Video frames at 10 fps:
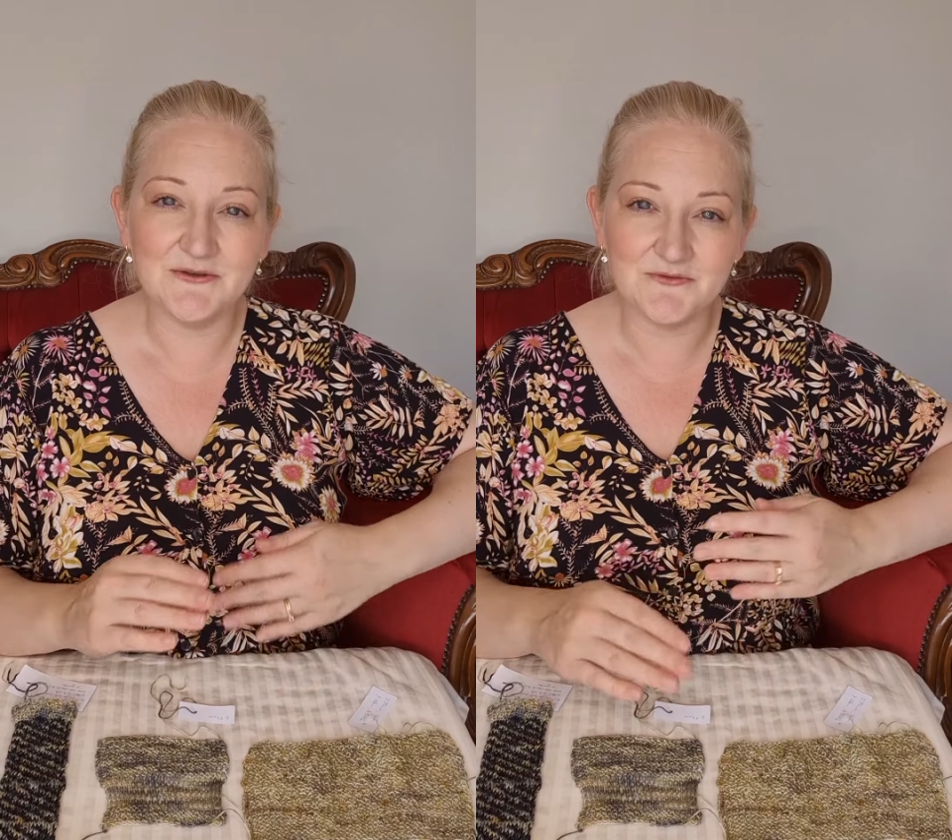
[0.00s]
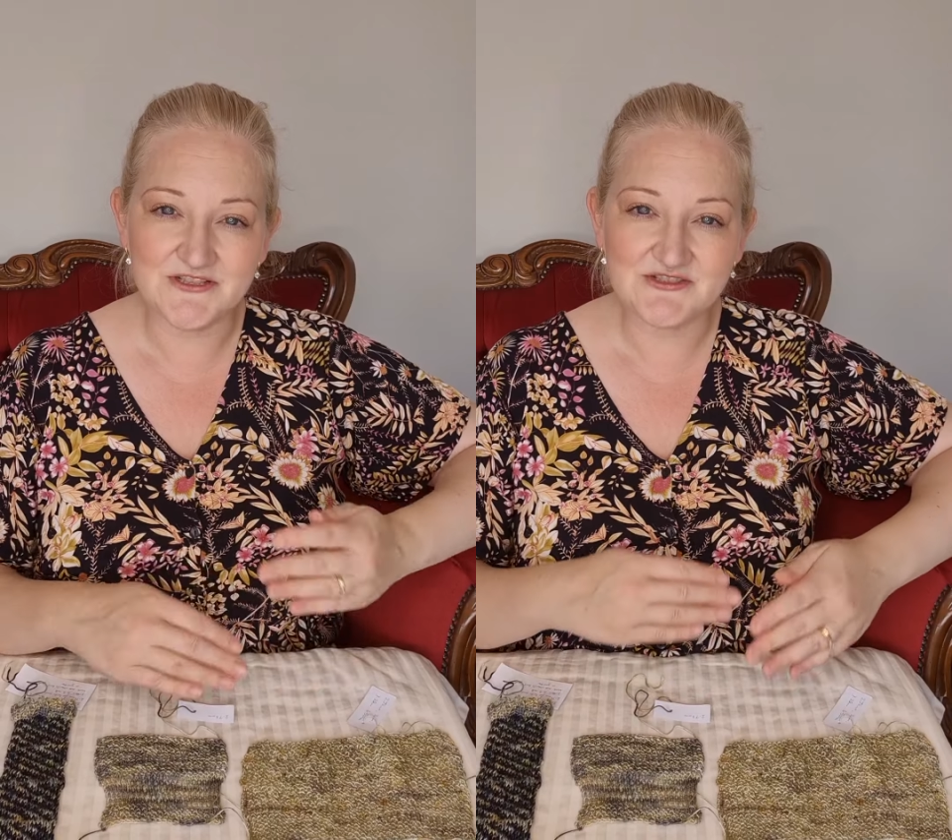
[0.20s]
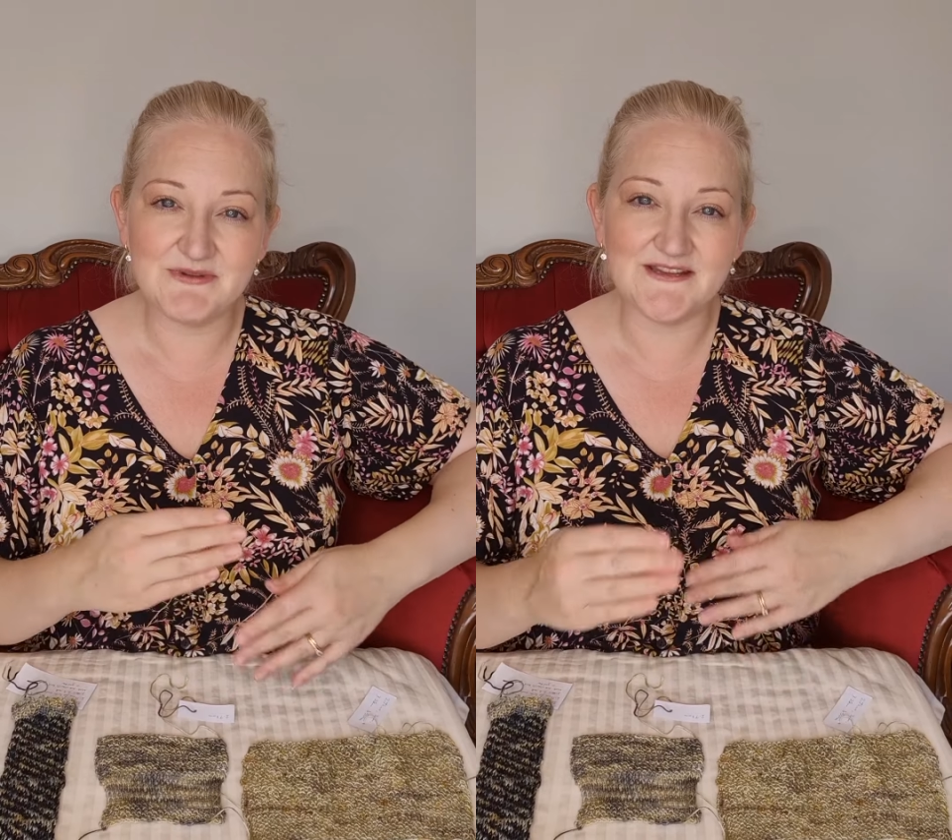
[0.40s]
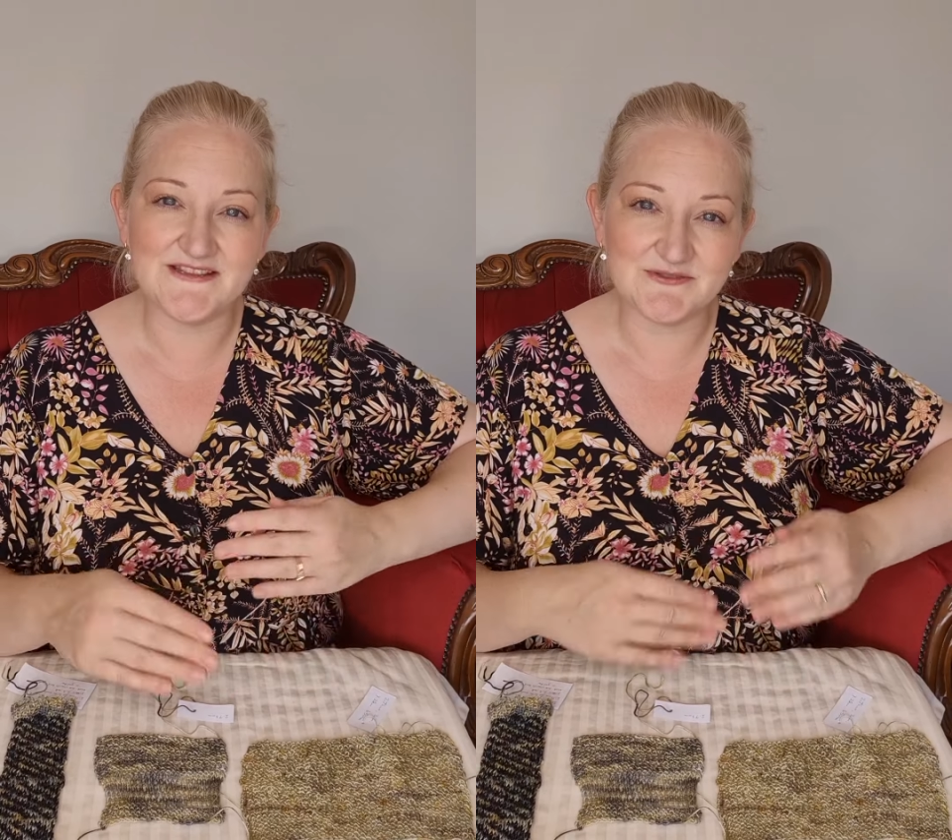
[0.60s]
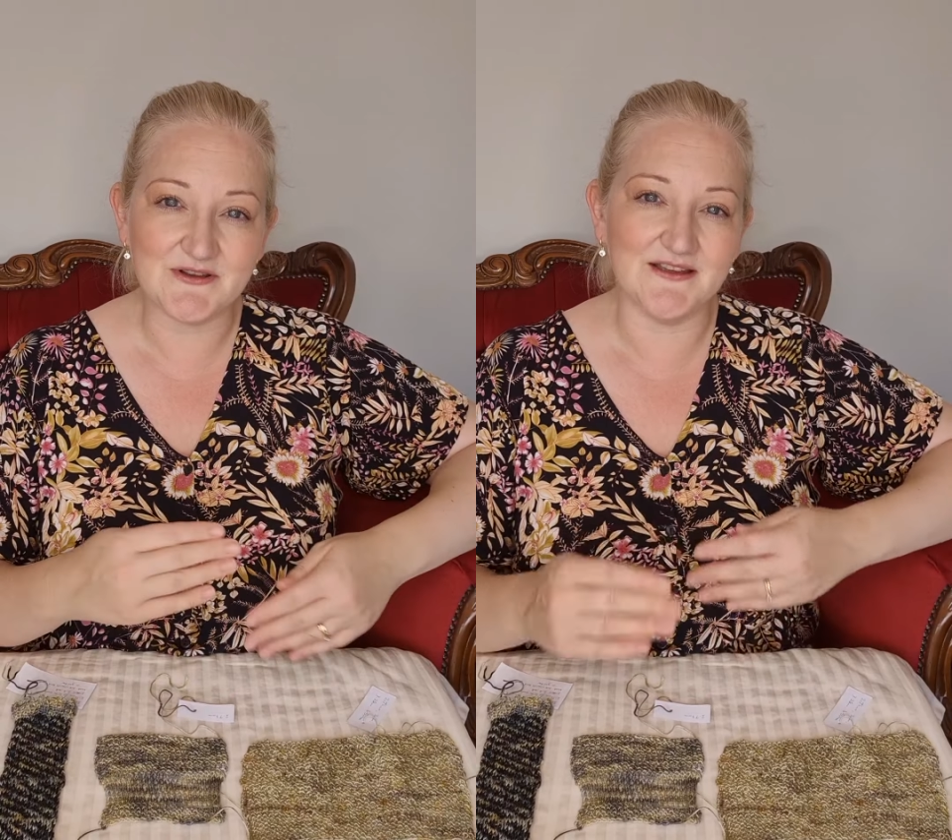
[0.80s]
which
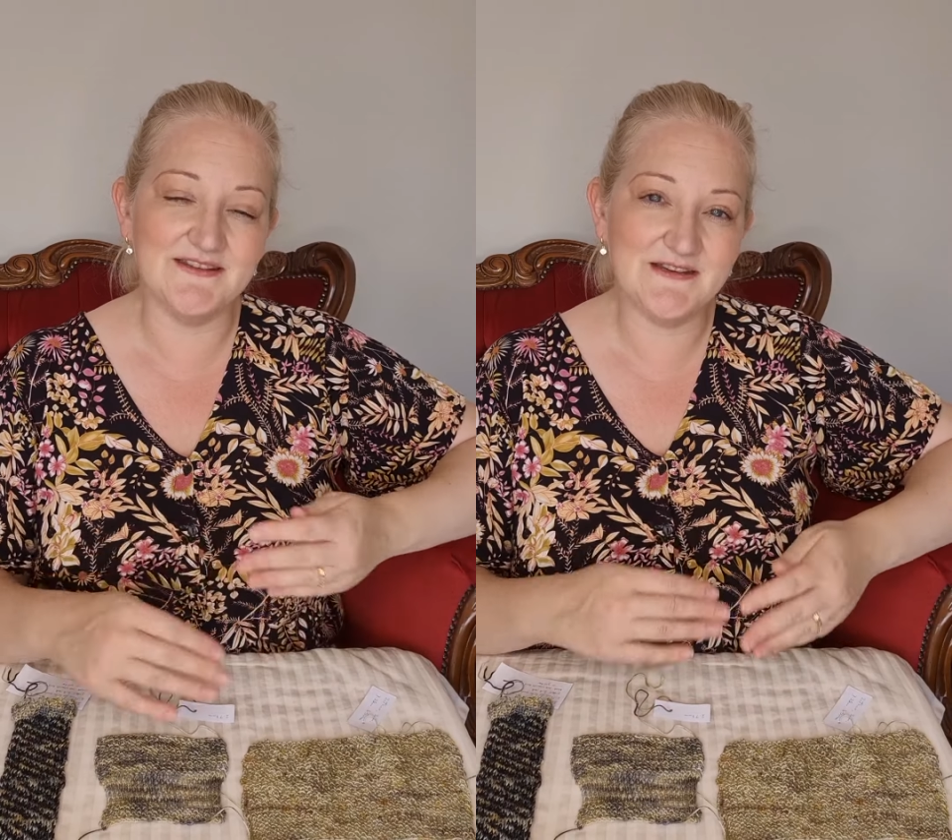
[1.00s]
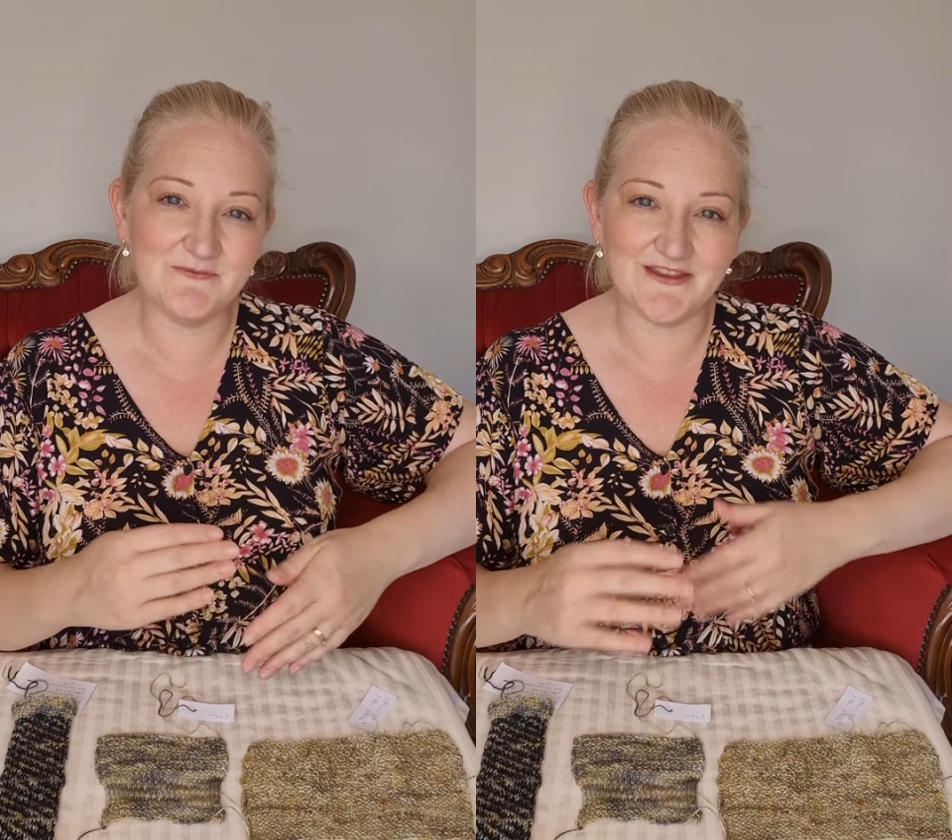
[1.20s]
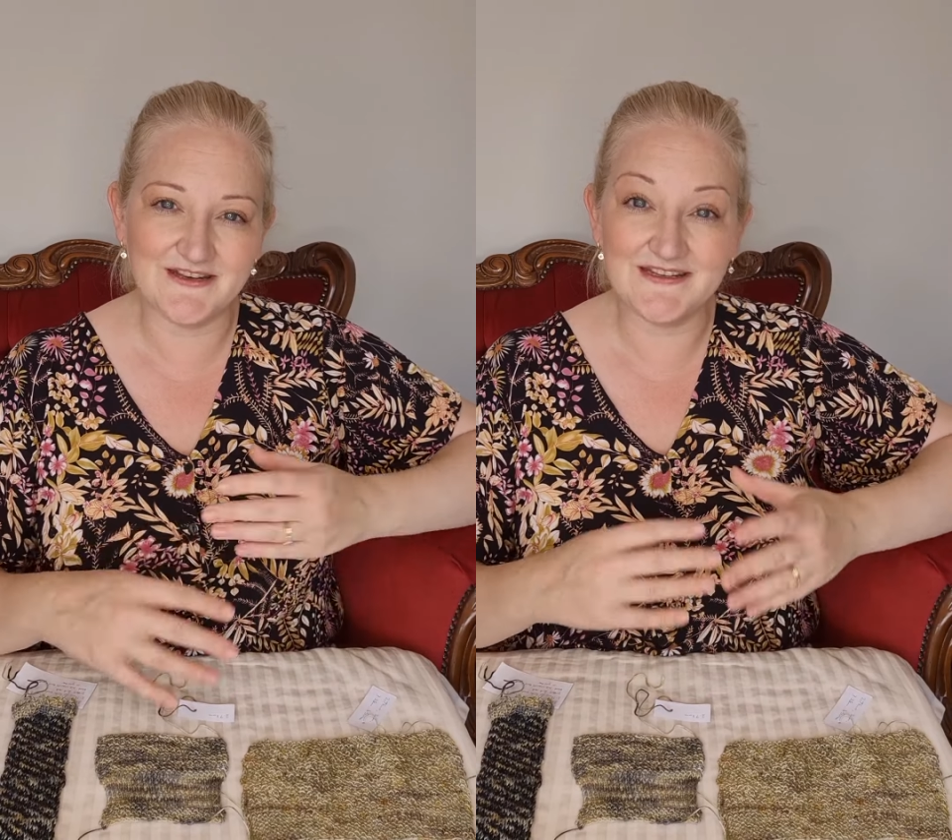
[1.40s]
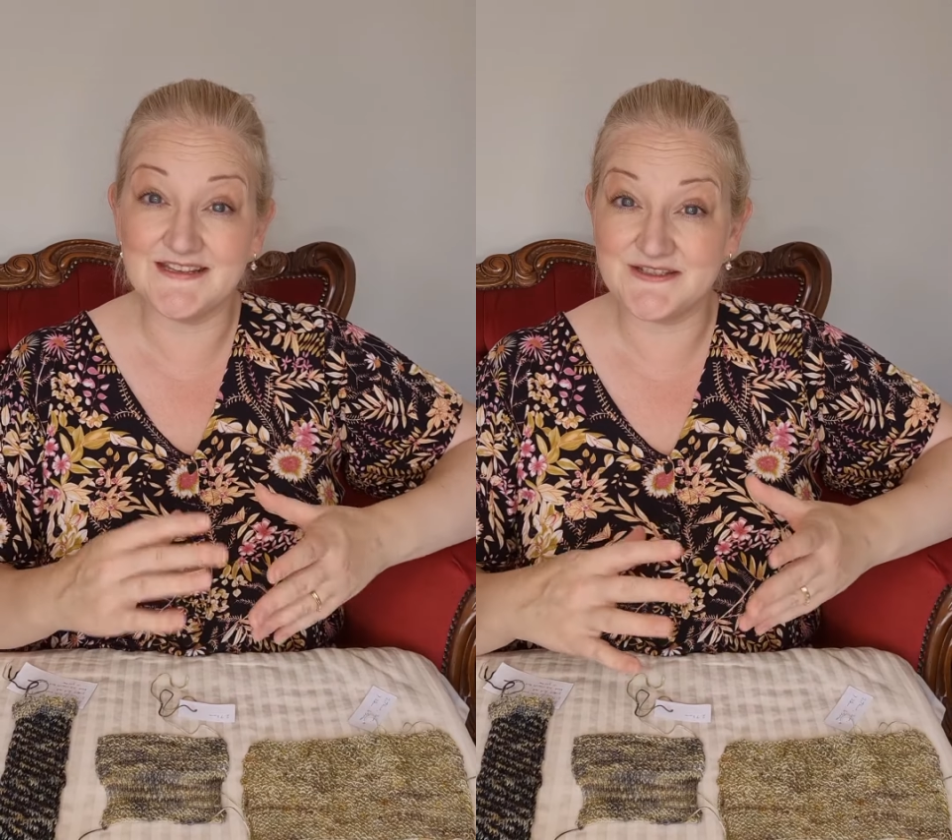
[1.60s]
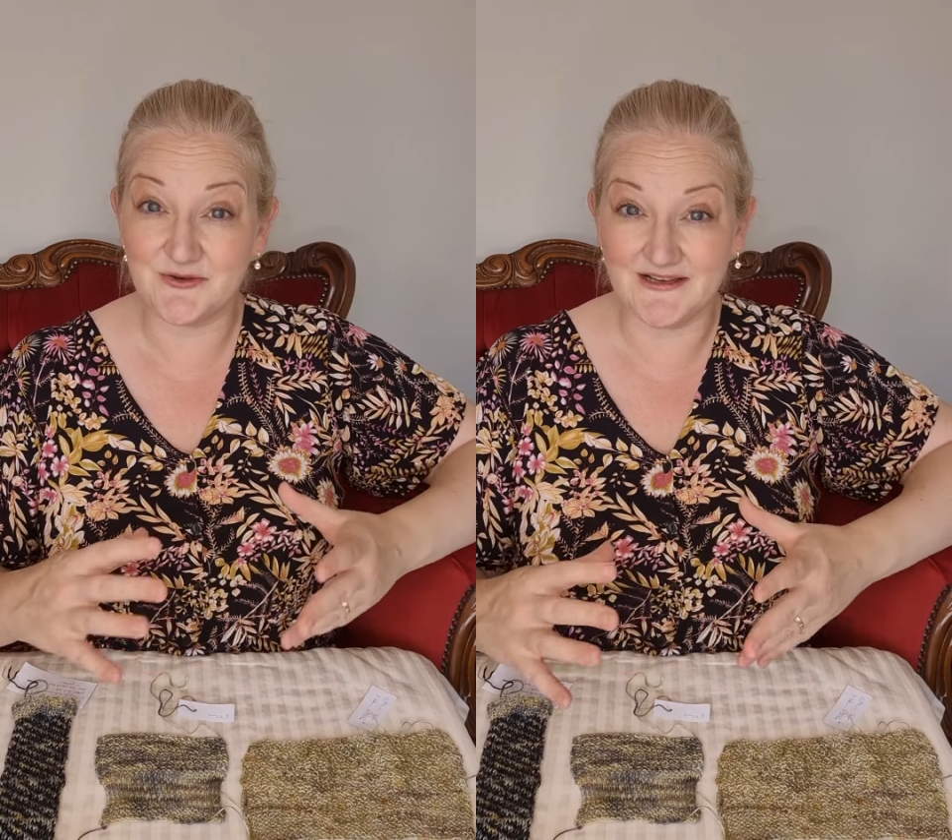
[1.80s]
means when I knit with it, it
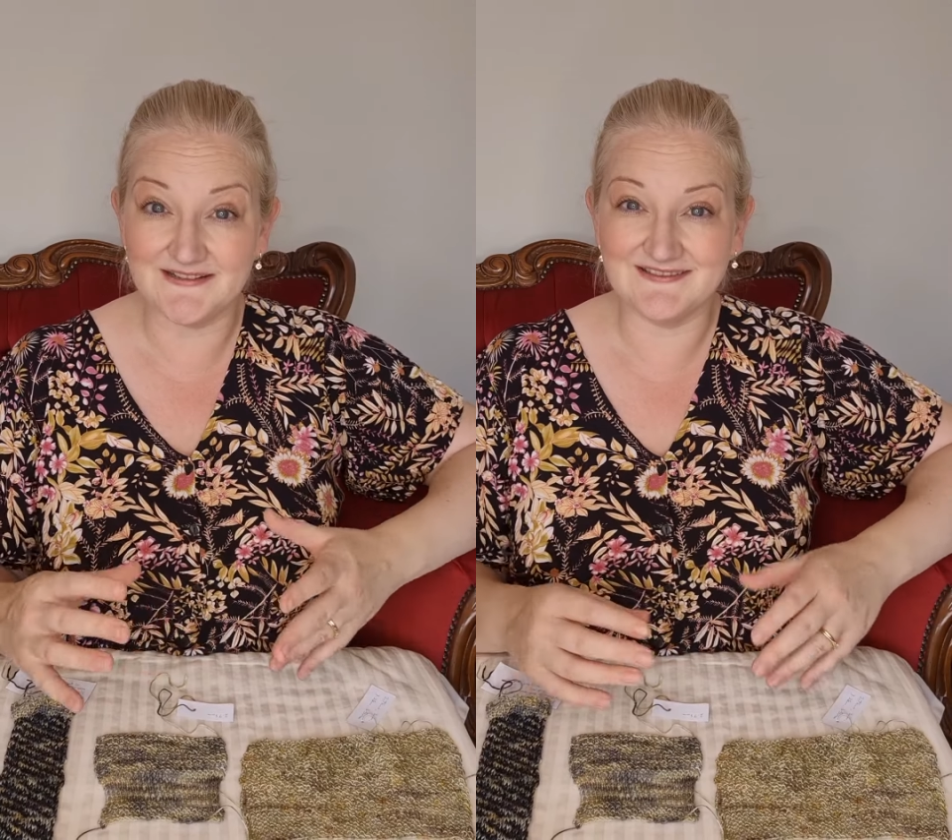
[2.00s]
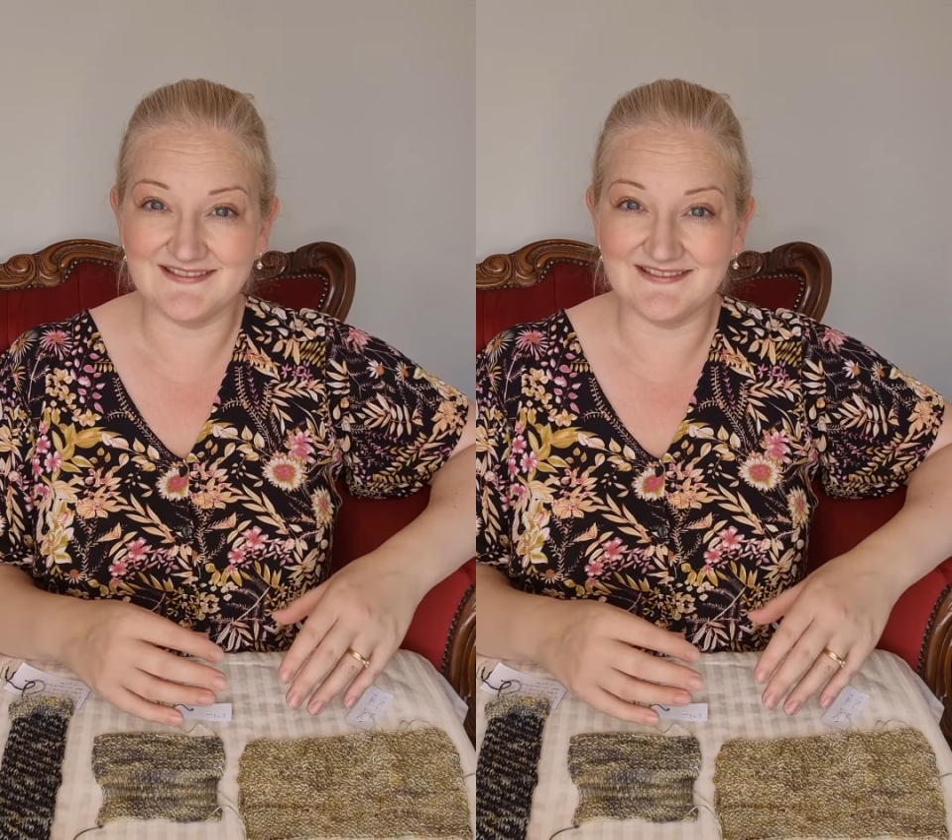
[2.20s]
gets quite